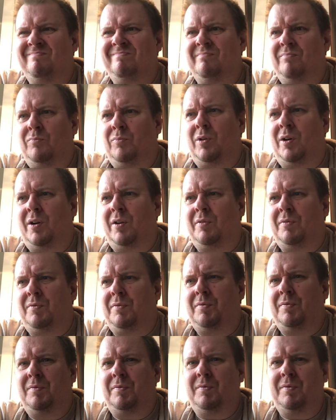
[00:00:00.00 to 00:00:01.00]

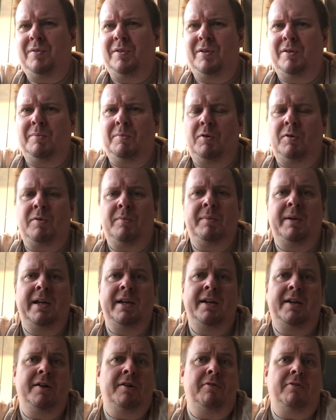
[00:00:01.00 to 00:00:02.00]
more
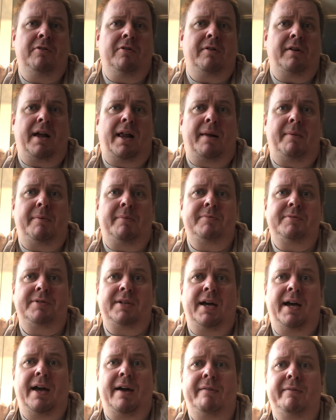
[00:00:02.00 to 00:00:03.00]
mediocre albums
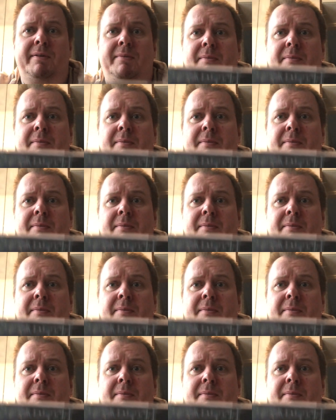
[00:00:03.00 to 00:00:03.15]
I have in